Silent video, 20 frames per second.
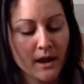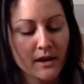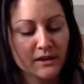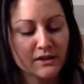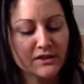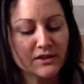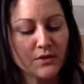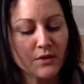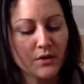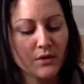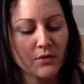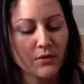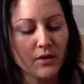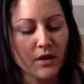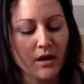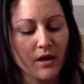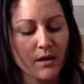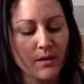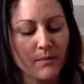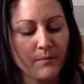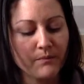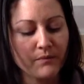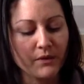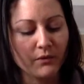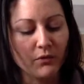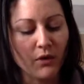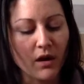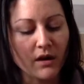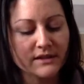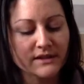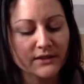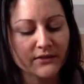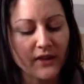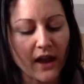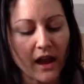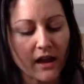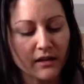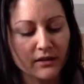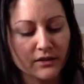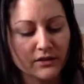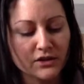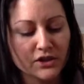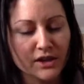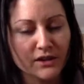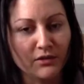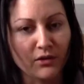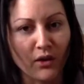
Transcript: So lots of energy,